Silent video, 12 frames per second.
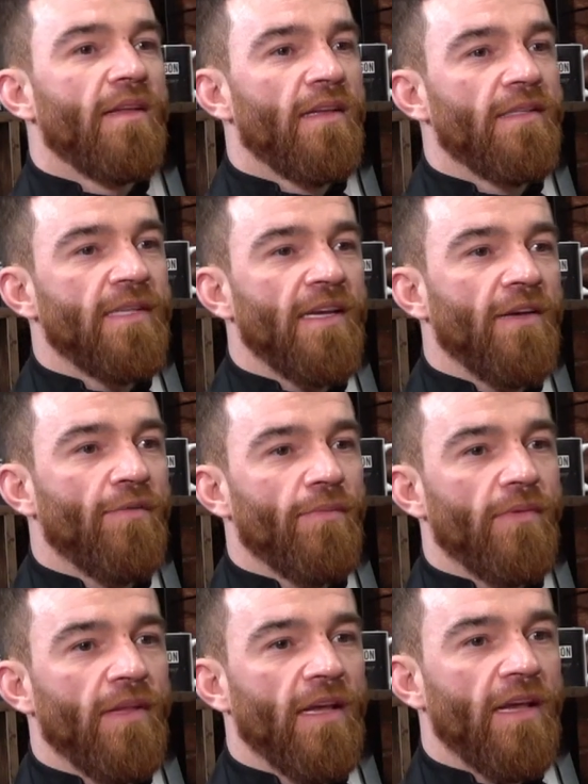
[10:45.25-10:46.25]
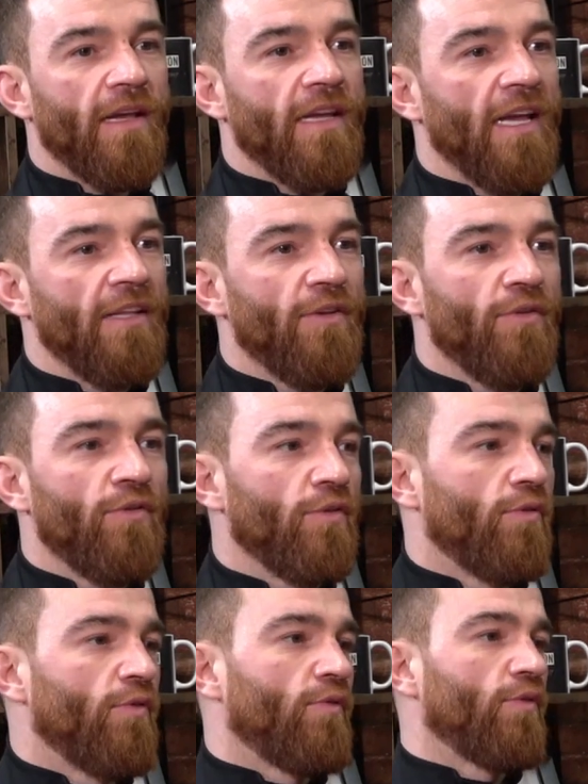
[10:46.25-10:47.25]
it's like a kid
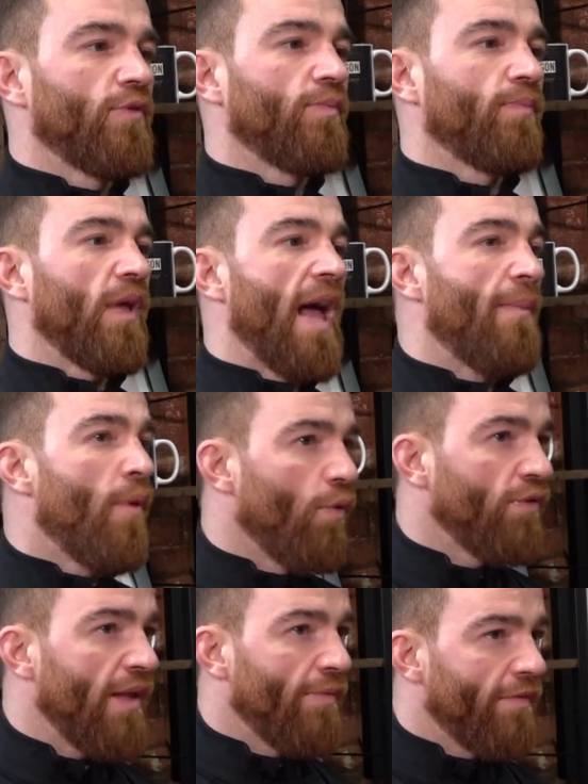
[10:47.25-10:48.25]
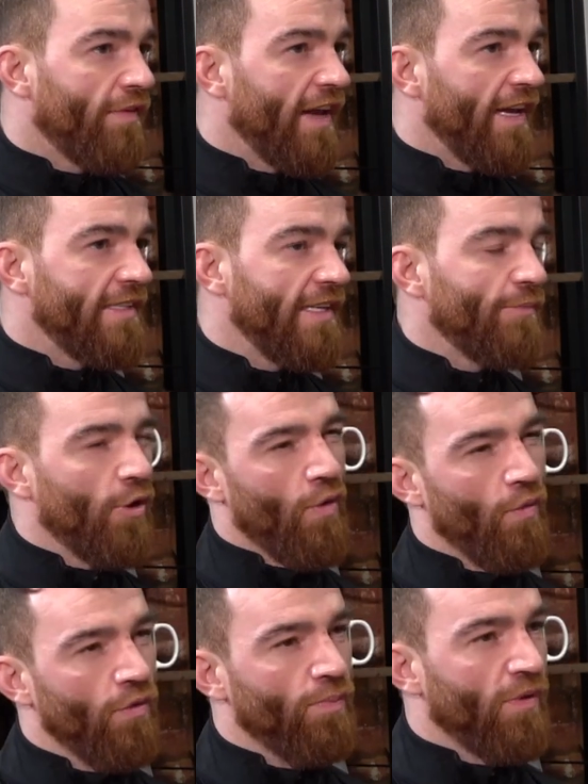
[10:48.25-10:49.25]
who's I'm old now, I'm 30, I'm not
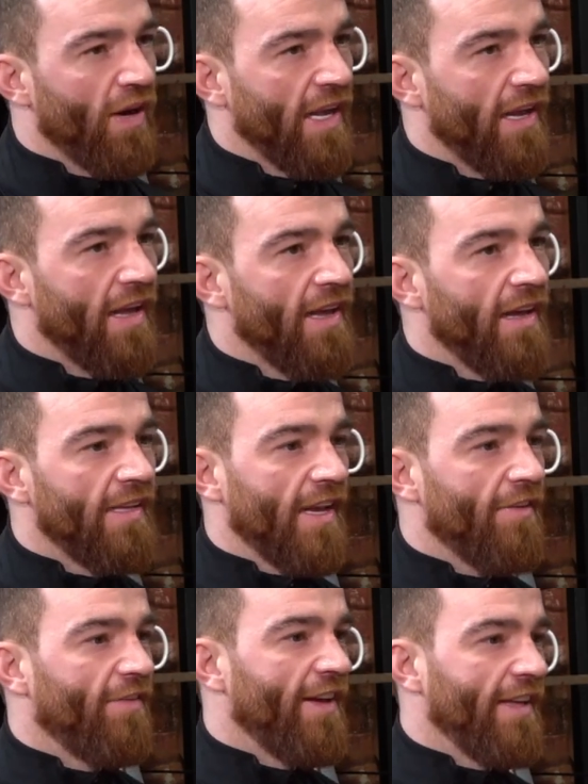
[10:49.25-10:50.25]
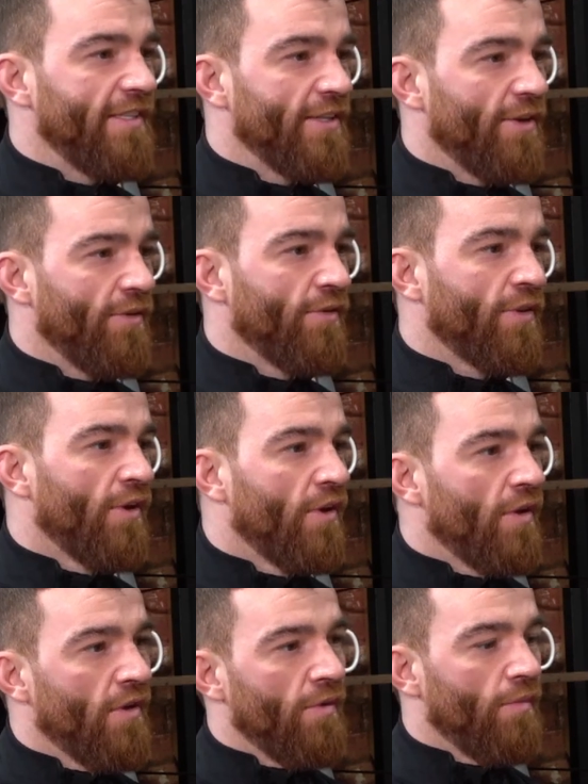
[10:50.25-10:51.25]
old, but it's like a 30-year-old
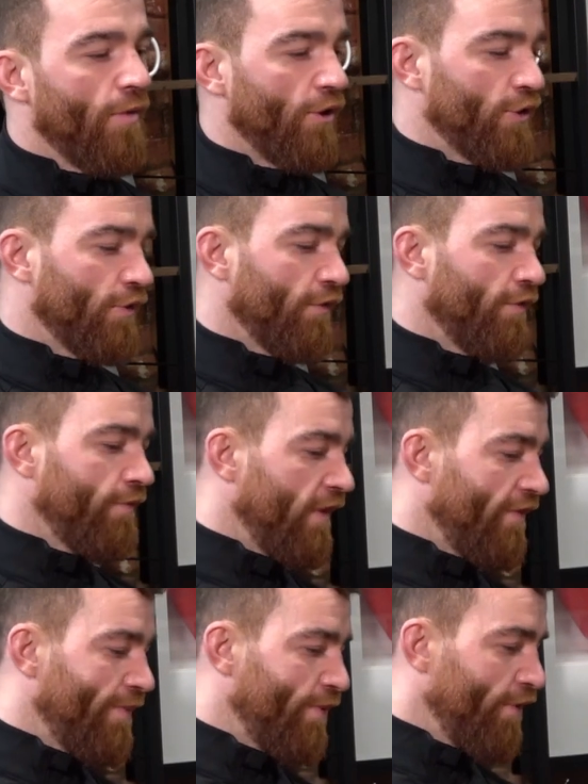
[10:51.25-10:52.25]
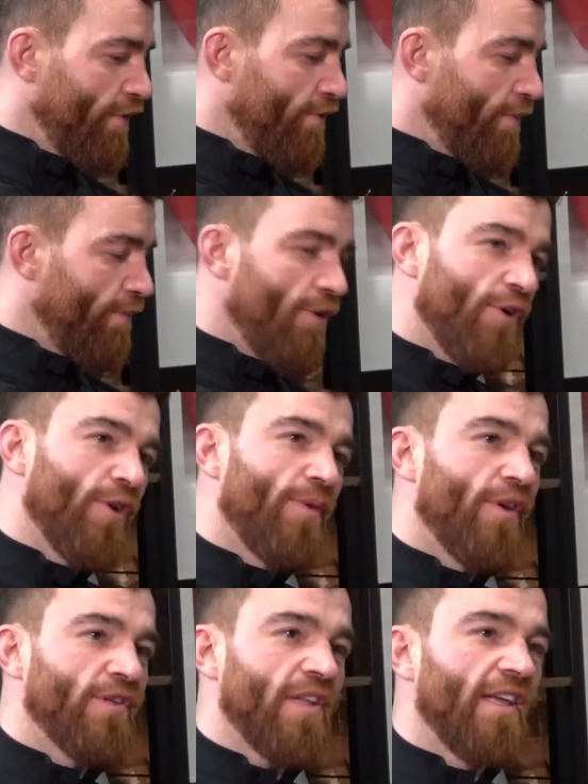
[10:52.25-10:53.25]
watching Liverpool Football Club
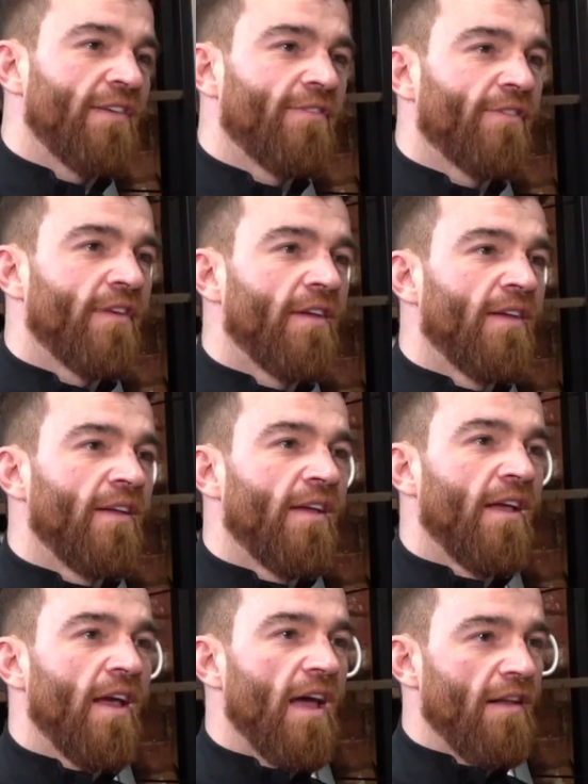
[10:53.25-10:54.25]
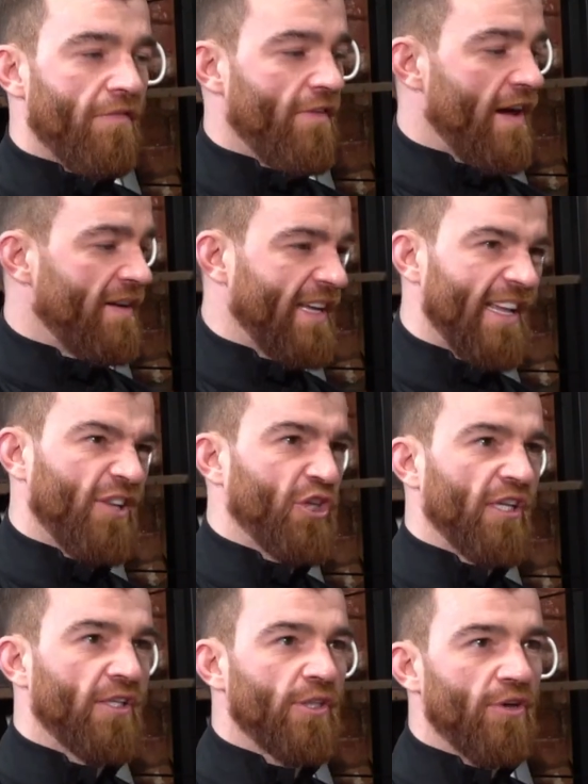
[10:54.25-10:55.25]
all his life, and then finally getting a
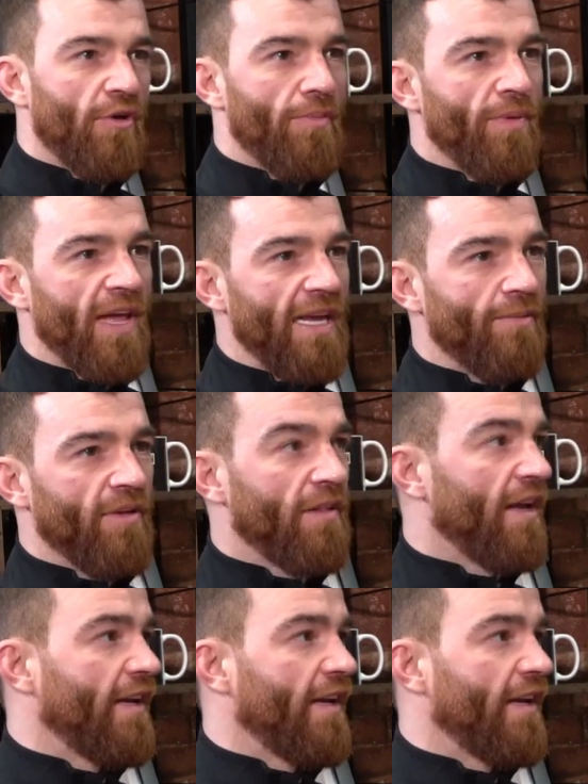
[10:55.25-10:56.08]
chance to go and play with,